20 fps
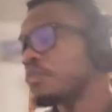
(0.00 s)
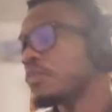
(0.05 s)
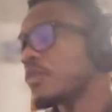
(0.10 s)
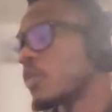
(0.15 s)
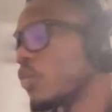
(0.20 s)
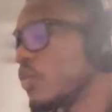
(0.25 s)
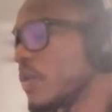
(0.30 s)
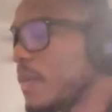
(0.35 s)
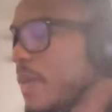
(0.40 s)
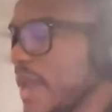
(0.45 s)

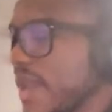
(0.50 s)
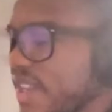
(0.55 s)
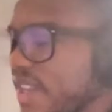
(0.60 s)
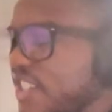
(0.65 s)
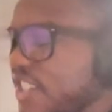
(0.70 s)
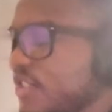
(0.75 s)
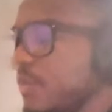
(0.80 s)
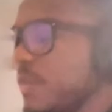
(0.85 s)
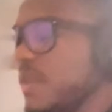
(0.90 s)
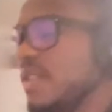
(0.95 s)
when Matt
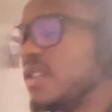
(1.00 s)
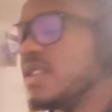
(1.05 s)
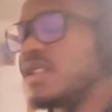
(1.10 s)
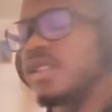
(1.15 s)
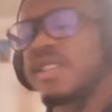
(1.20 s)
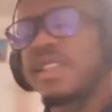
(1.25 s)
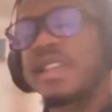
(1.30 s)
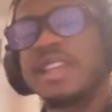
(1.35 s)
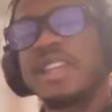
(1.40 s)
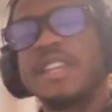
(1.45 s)
Ishbia
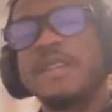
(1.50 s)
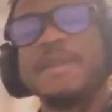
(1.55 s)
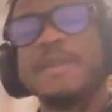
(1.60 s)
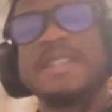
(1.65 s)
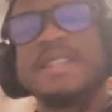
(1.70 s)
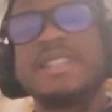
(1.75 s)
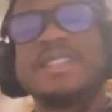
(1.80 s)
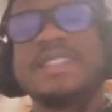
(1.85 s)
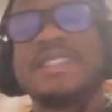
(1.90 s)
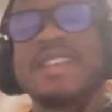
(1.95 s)
came
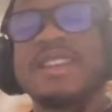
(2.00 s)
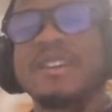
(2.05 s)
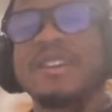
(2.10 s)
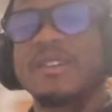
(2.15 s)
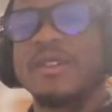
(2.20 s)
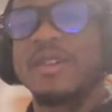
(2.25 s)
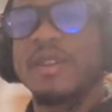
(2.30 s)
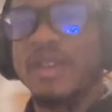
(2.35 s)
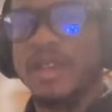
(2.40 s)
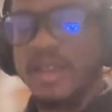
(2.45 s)
into
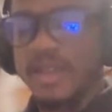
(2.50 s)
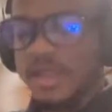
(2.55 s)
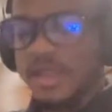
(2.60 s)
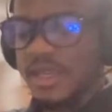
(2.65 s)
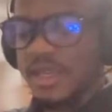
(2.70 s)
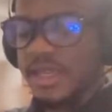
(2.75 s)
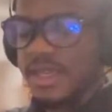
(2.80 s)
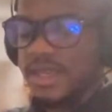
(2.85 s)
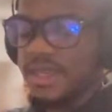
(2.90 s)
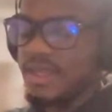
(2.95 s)
town,
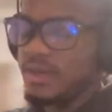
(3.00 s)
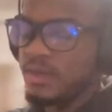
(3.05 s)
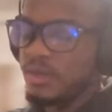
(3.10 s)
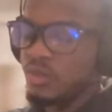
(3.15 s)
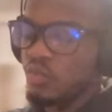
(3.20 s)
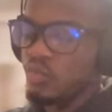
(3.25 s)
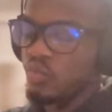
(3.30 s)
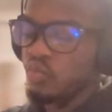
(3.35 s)
he